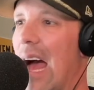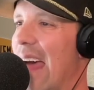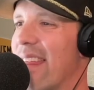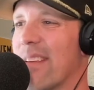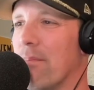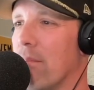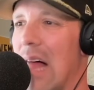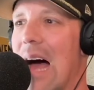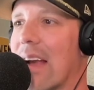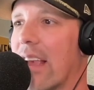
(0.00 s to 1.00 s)
I think
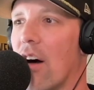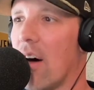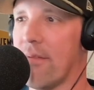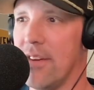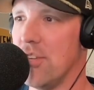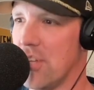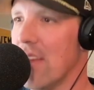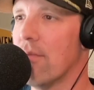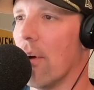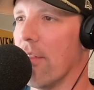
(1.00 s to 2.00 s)
blocking off in
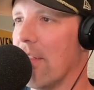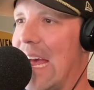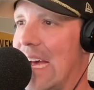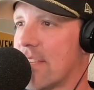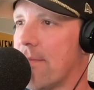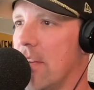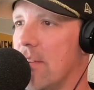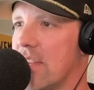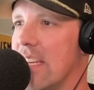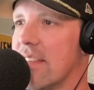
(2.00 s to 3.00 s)
general the last few
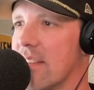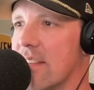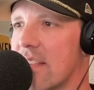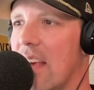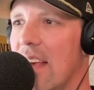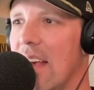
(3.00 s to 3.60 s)
seasons